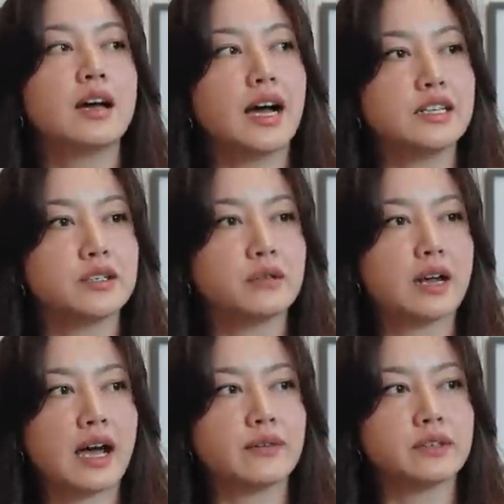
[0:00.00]
I don't
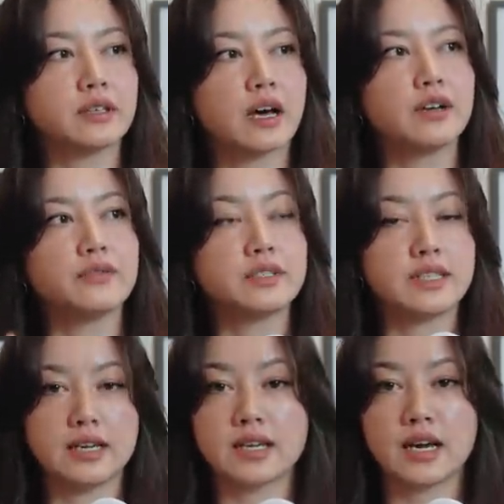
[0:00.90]
have a lot of
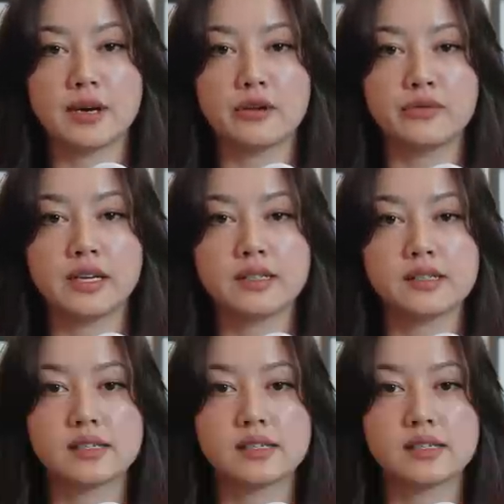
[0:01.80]
daytime outfits